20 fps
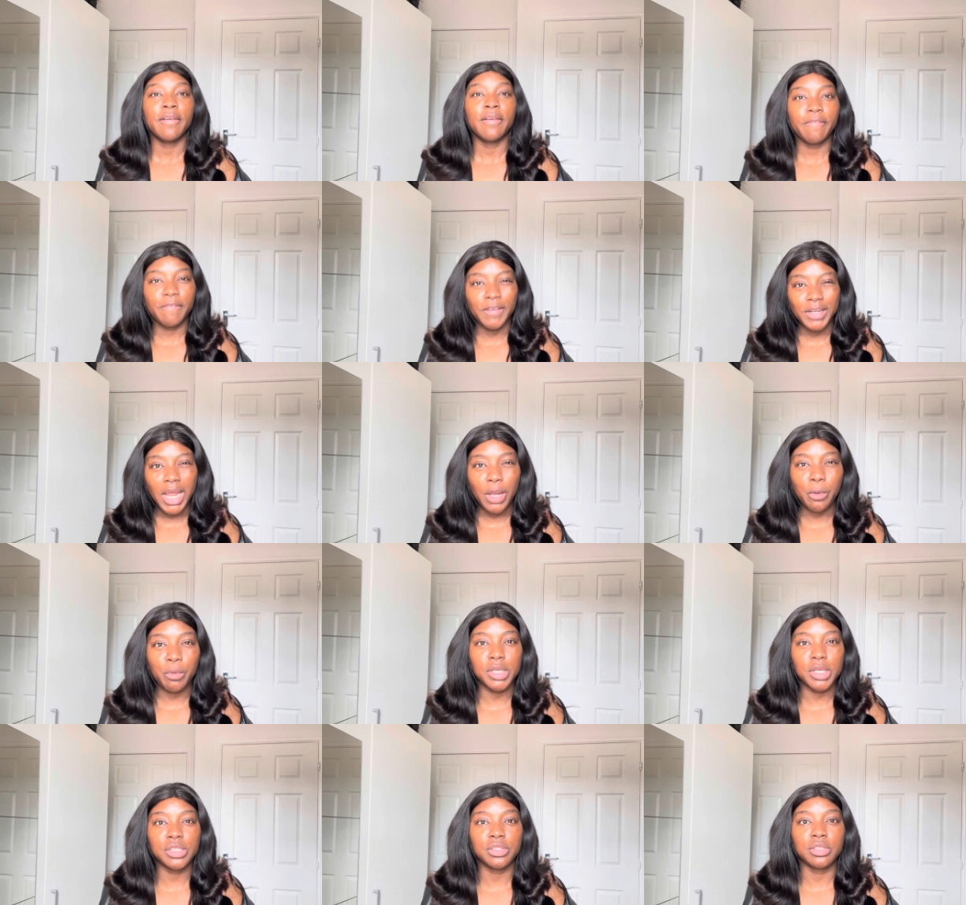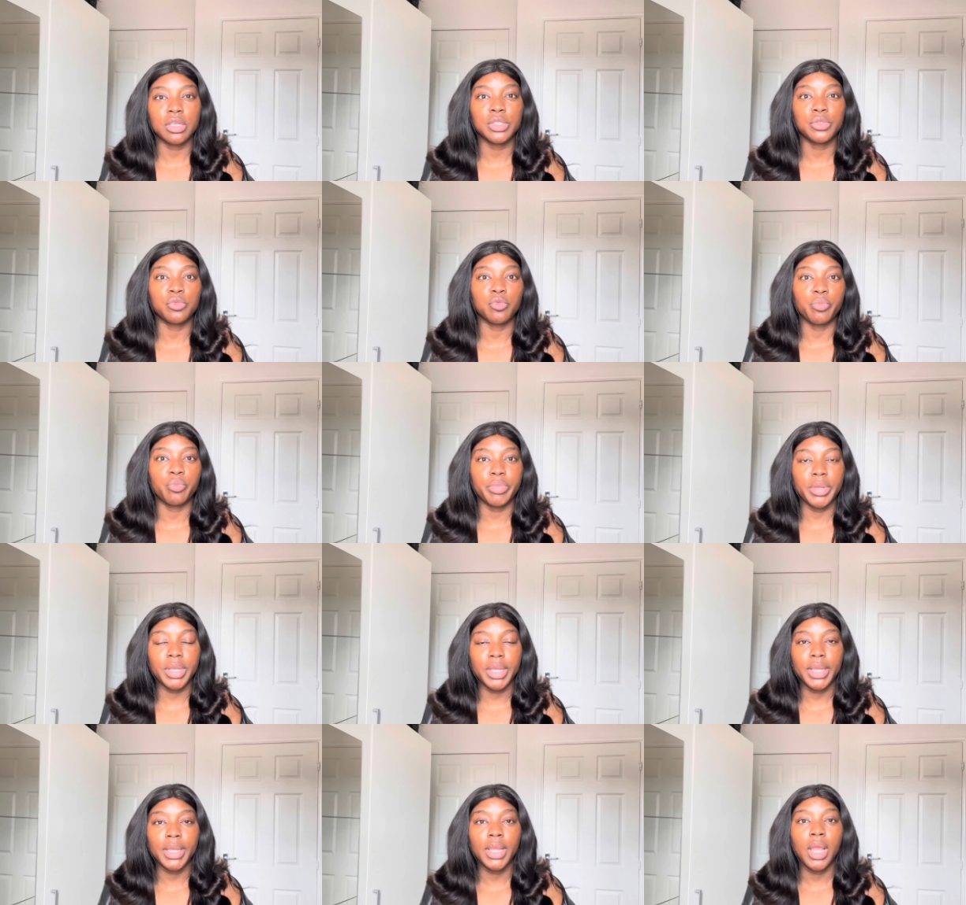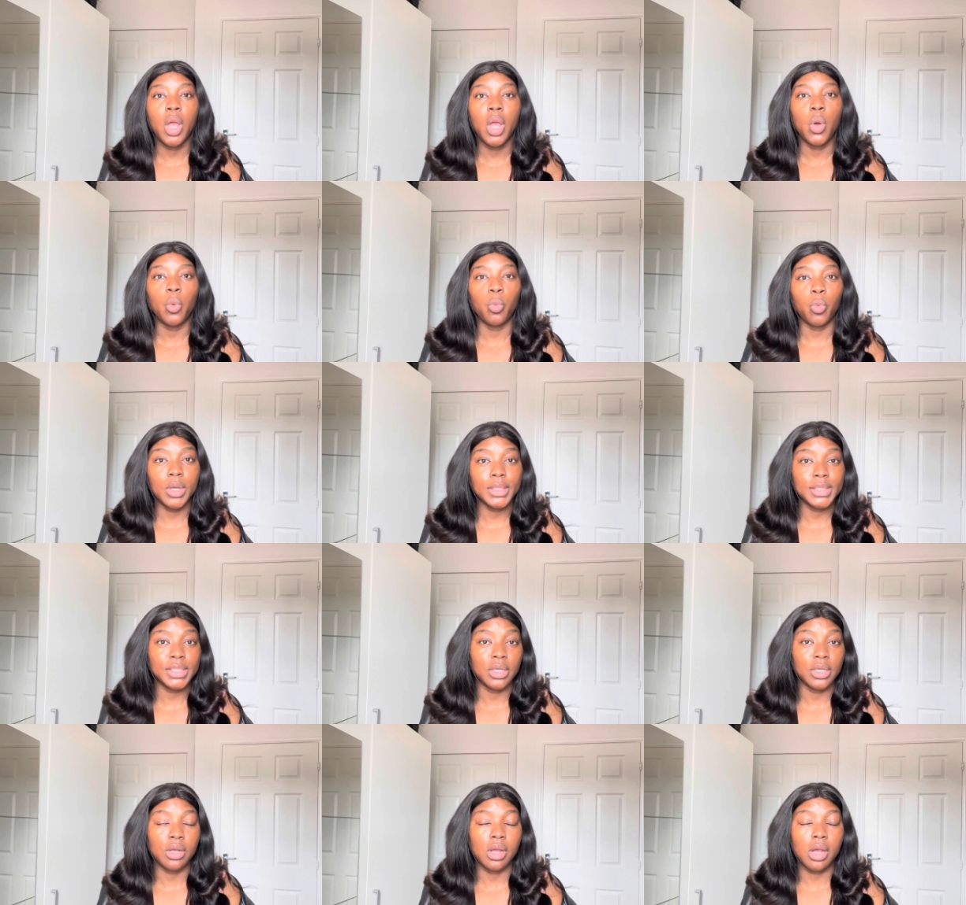Further questions would be, what's
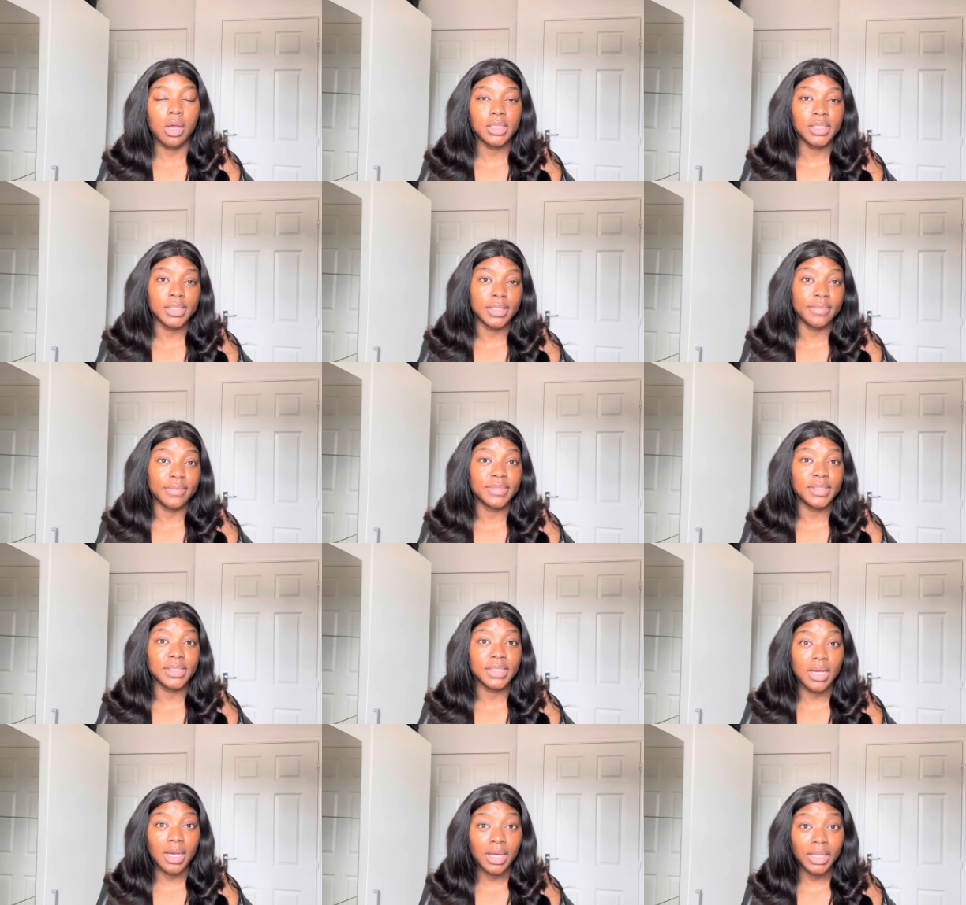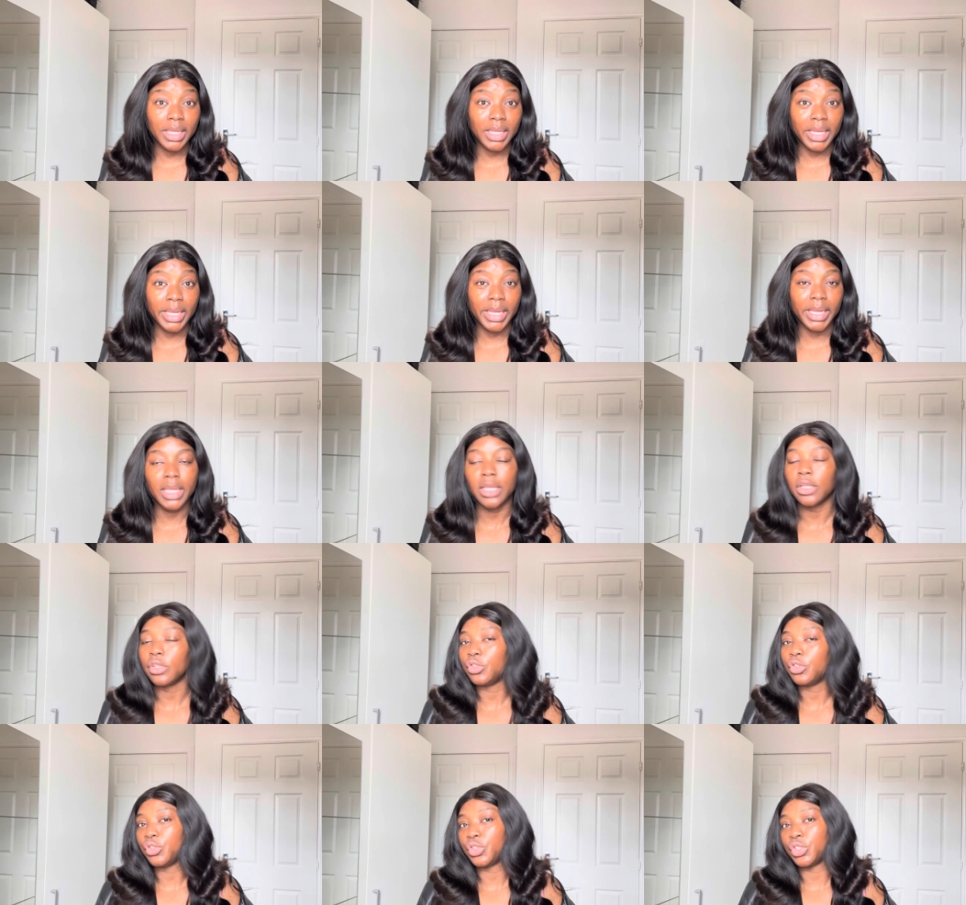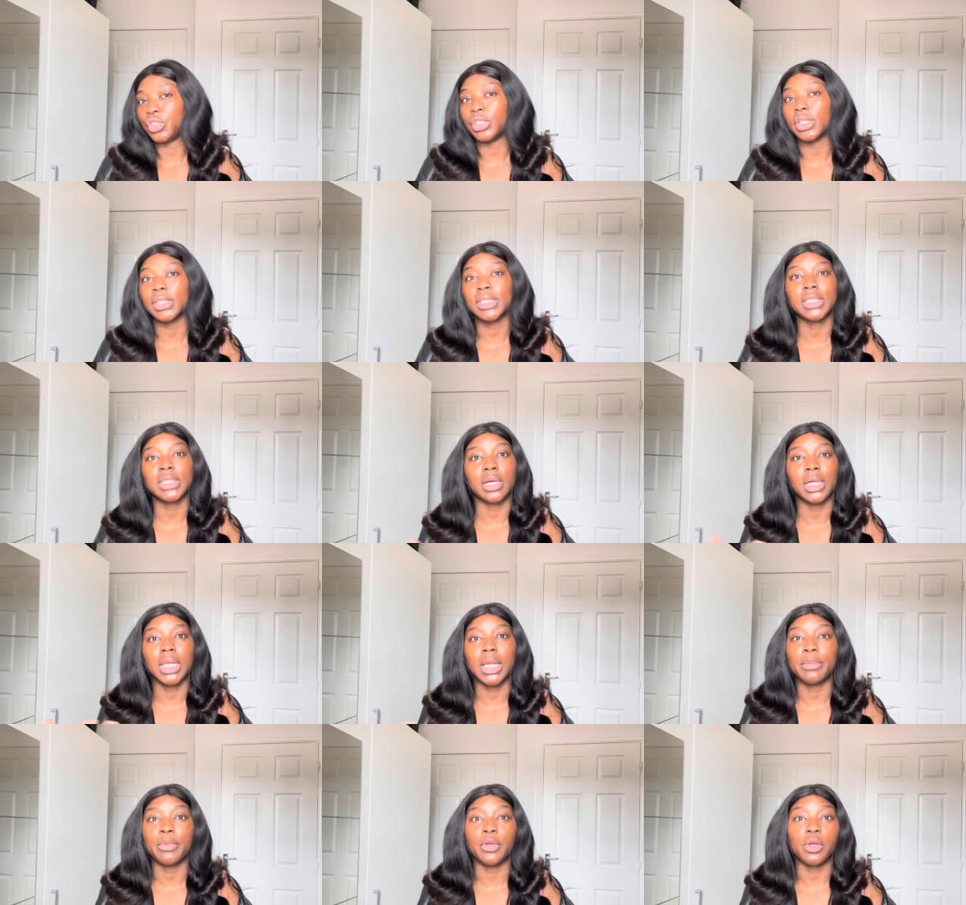your course of study? You should just tell
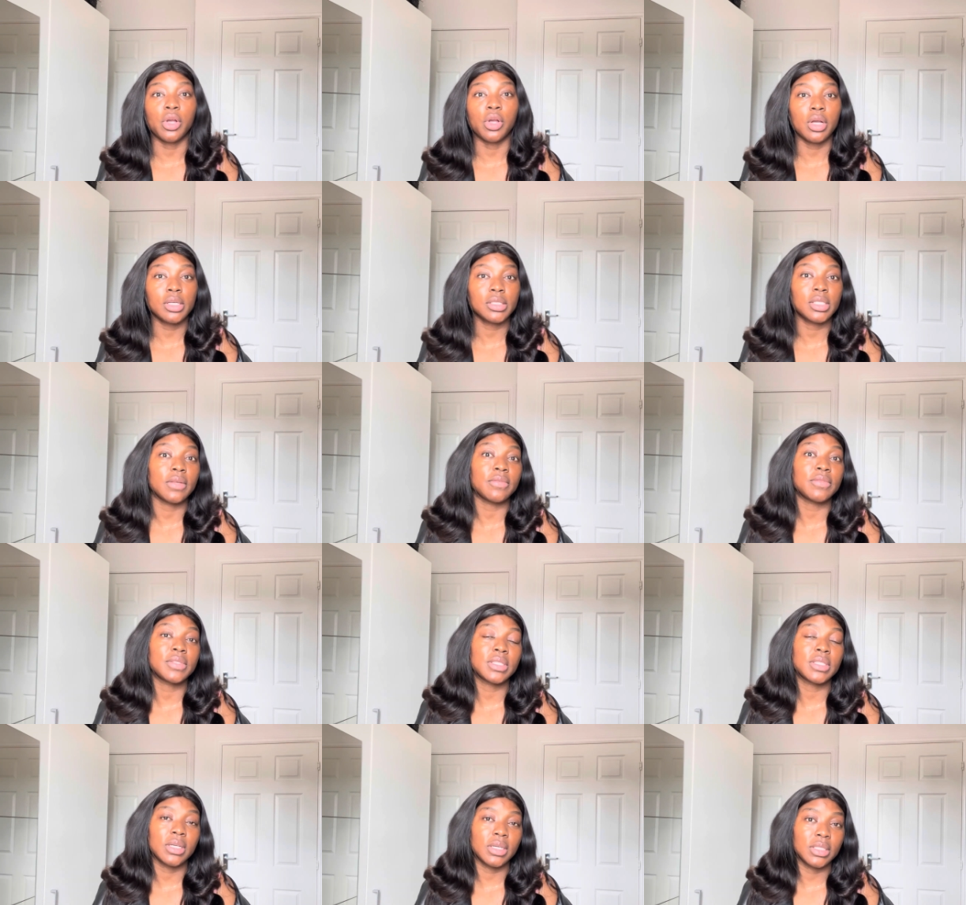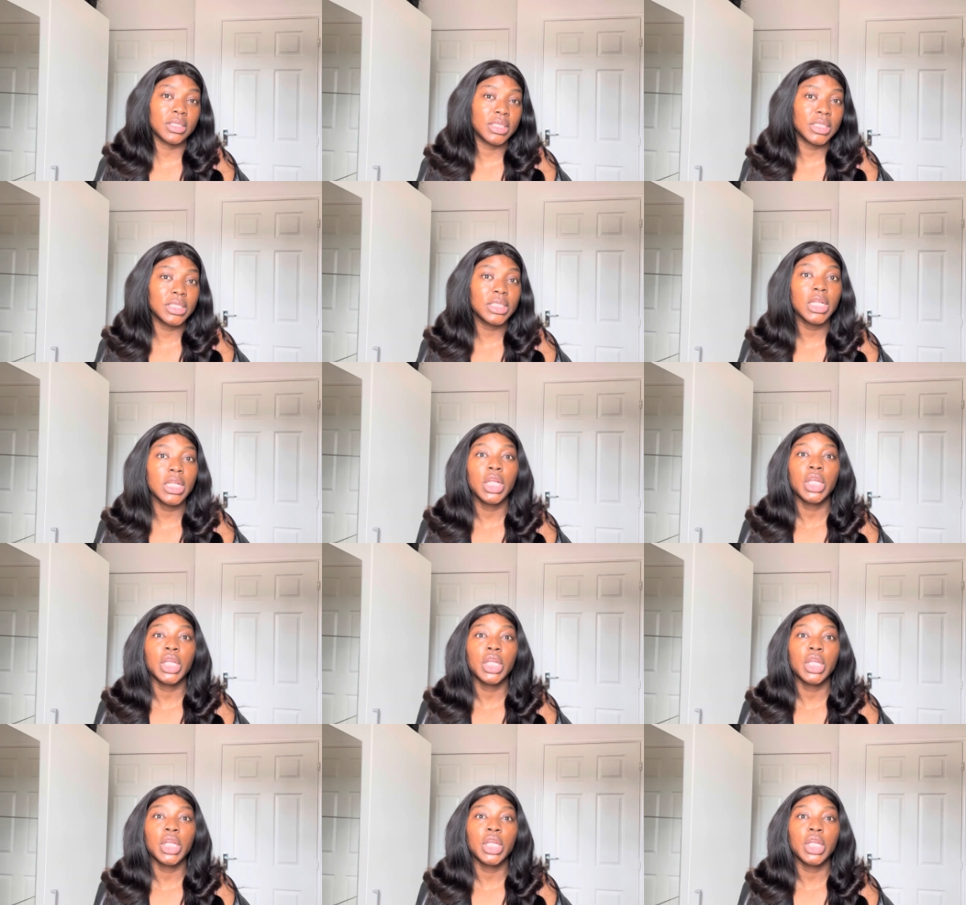them your course of study.